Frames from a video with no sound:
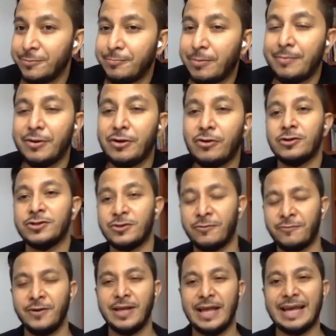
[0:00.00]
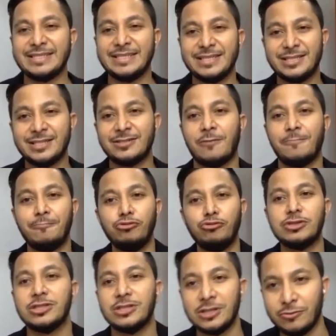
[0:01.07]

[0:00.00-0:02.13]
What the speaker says: but because of existence of booster,